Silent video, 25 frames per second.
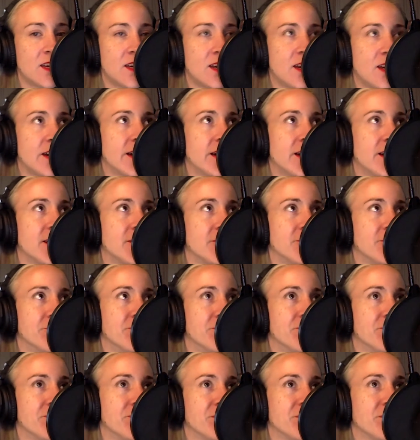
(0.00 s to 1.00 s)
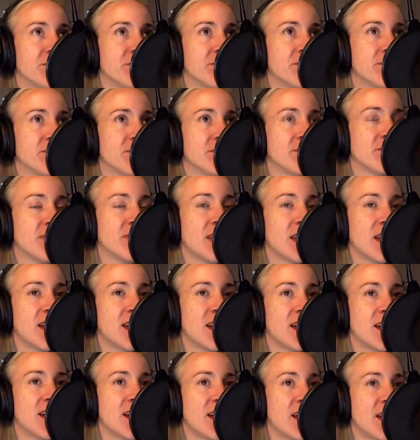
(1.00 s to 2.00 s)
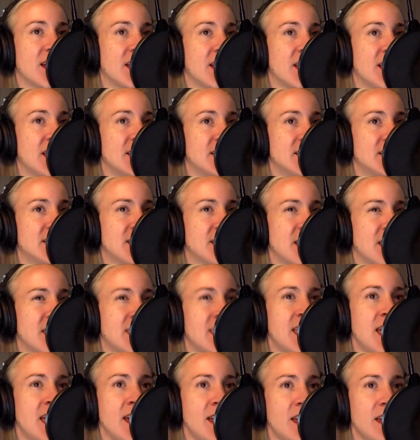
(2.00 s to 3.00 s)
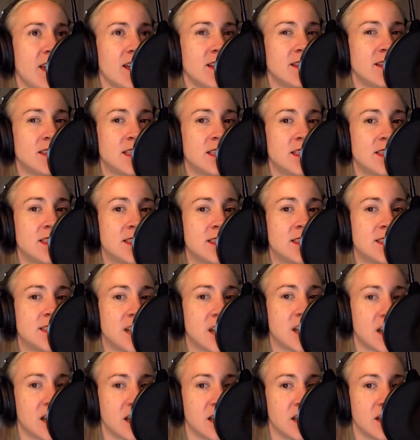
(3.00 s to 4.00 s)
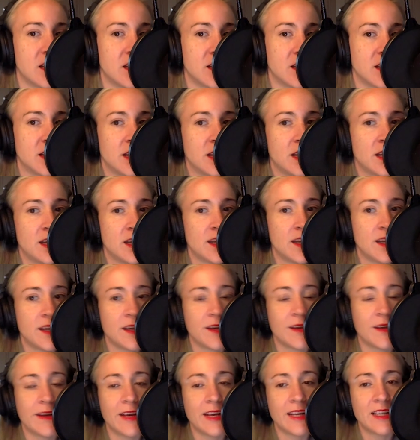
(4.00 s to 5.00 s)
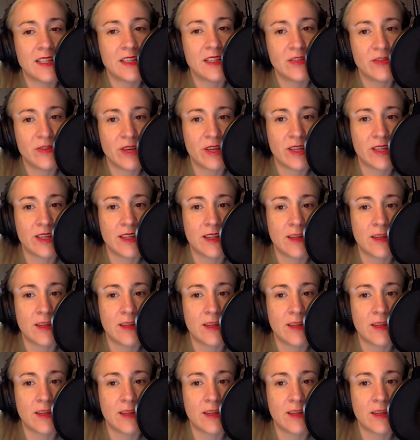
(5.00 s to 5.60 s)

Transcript: I think it's his son has directed the